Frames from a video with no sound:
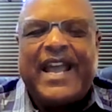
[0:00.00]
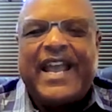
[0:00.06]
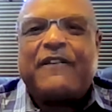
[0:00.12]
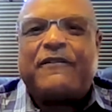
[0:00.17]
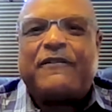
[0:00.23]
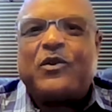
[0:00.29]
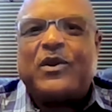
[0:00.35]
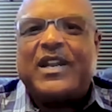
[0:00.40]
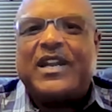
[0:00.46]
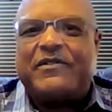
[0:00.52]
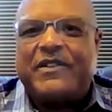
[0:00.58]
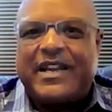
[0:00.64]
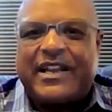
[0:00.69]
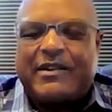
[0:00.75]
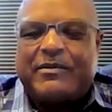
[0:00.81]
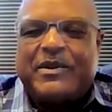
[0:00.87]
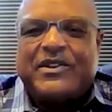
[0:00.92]
if you live in
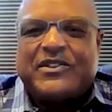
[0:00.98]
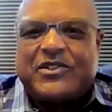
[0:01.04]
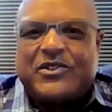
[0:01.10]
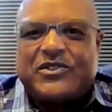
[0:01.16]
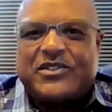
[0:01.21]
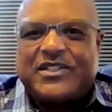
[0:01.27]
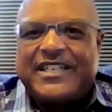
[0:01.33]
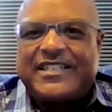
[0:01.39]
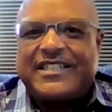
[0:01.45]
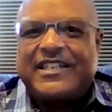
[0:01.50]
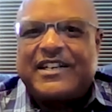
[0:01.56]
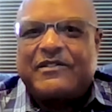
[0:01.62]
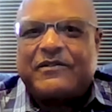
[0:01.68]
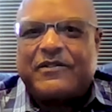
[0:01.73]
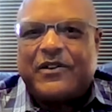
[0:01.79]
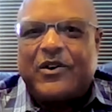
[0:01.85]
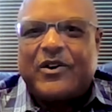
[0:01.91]
a community association
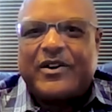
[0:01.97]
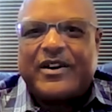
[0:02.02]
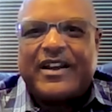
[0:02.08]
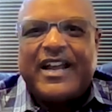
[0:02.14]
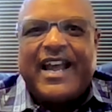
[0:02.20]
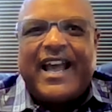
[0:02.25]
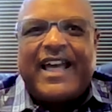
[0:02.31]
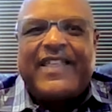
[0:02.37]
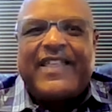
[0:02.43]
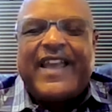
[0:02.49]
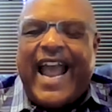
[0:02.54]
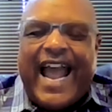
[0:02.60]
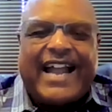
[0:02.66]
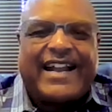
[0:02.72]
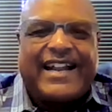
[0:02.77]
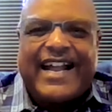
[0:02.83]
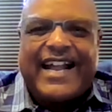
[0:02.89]
in Florida. They
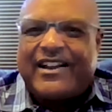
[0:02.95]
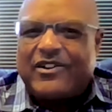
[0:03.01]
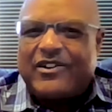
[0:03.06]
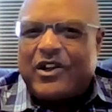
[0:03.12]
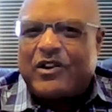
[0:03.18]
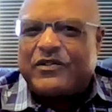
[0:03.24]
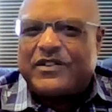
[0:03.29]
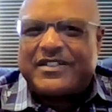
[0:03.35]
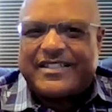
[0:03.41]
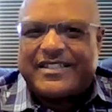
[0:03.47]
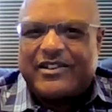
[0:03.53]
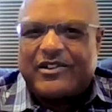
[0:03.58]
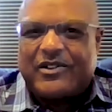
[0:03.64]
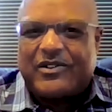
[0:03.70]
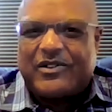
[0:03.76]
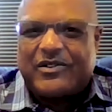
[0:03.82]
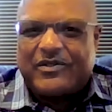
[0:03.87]
had it. I don't know if it's
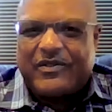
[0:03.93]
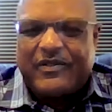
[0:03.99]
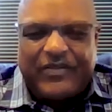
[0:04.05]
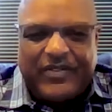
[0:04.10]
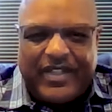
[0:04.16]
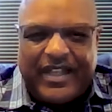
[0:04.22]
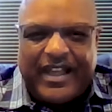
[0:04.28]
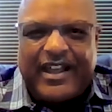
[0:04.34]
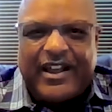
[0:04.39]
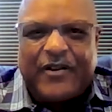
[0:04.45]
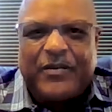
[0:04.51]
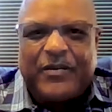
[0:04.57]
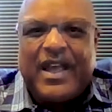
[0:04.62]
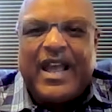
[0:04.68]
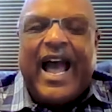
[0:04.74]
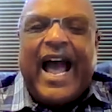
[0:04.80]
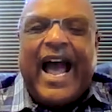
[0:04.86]
still
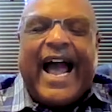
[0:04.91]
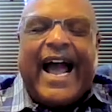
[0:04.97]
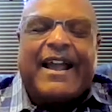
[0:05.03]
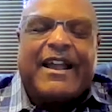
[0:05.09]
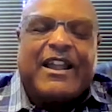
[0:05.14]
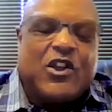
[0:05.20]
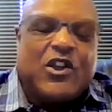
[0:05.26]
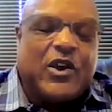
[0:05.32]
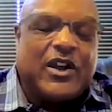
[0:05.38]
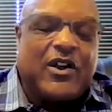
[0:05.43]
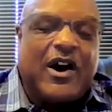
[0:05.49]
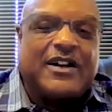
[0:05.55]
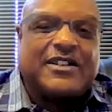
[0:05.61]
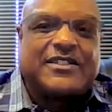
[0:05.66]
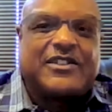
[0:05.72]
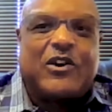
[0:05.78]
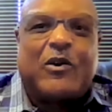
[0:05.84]
there. You can
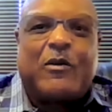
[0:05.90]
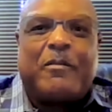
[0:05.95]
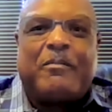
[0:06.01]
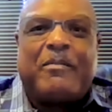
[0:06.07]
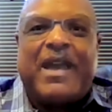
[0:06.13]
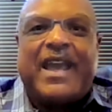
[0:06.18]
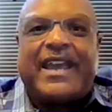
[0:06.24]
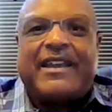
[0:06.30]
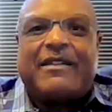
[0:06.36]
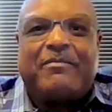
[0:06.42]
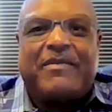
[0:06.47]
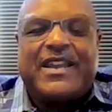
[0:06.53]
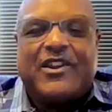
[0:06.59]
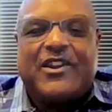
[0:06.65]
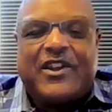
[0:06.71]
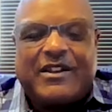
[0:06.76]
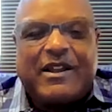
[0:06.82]
also
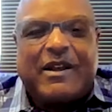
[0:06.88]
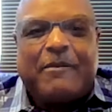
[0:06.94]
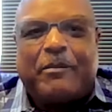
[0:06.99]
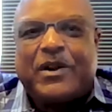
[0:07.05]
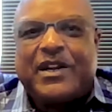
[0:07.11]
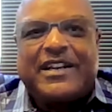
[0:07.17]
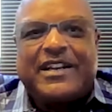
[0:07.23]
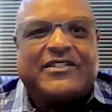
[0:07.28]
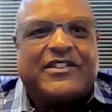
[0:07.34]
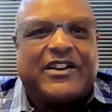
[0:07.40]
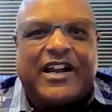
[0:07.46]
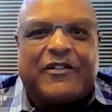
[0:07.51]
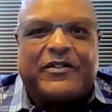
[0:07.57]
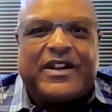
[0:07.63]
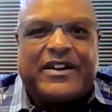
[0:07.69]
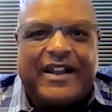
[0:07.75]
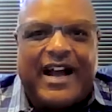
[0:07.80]
you can put it into
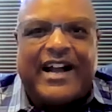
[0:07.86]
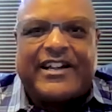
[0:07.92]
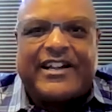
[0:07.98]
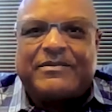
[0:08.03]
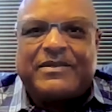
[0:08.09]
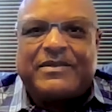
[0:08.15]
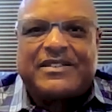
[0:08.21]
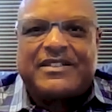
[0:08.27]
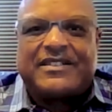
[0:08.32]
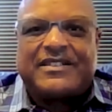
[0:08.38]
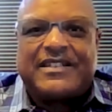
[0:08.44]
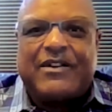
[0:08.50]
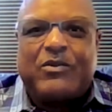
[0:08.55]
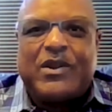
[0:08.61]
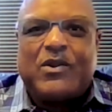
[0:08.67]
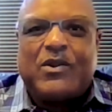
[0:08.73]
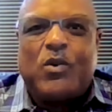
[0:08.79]
governing documents and say,
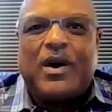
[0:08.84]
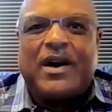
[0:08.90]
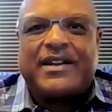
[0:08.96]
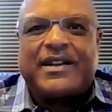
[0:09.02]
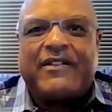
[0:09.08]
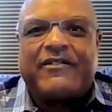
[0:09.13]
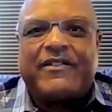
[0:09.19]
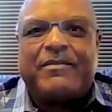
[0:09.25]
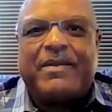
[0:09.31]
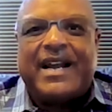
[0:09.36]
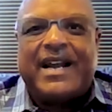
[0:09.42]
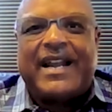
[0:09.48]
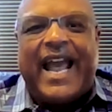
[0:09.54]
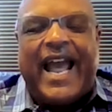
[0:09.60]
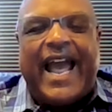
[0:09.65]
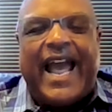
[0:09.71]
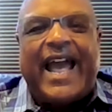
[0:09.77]
we want everybody
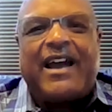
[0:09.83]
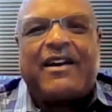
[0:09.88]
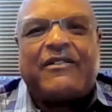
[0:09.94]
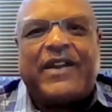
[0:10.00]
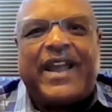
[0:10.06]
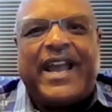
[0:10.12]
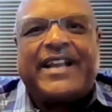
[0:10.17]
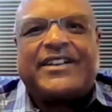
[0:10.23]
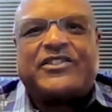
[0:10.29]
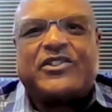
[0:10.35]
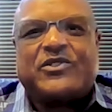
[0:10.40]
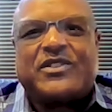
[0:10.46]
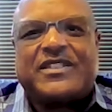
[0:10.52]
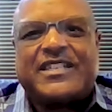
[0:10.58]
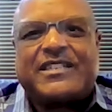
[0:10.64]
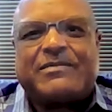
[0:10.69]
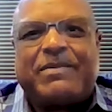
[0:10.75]
to have an
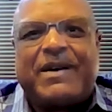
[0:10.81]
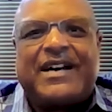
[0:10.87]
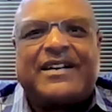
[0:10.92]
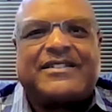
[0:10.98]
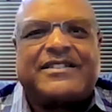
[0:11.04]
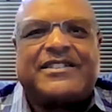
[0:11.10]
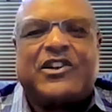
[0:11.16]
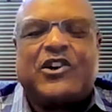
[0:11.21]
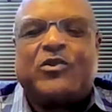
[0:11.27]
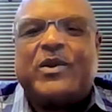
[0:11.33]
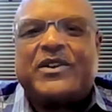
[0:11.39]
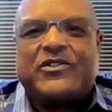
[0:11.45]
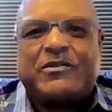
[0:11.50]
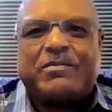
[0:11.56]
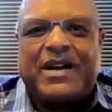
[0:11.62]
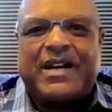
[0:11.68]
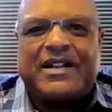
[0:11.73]
HO6 policy or
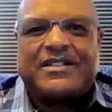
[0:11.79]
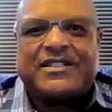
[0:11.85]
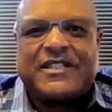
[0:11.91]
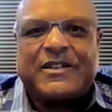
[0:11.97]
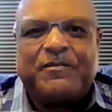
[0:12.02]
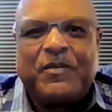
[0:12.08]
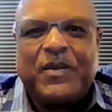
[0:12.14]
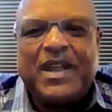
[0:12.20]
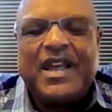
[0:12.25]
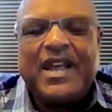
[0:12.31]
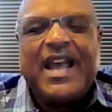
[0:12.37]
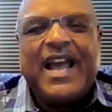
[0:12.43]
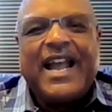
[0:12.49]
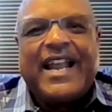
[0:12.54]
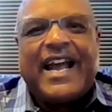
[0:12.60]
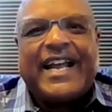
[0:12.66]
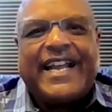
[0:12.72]
renter's policy.
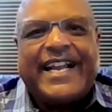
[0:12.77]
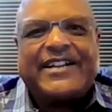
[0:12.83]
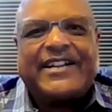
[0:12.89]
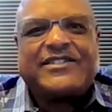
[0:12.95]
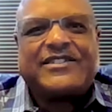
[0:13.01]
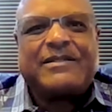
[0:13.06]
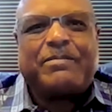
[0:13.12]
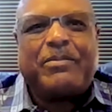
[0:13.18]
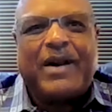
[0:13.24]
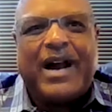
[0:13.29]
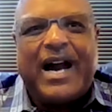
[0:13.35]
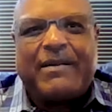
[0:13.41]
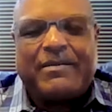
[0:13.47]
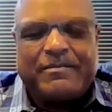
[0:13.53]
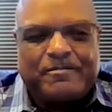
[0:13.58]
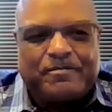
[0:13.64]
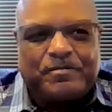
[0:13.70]
Now, here's the
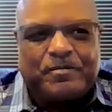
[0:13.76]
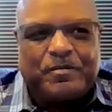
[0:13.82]
problem.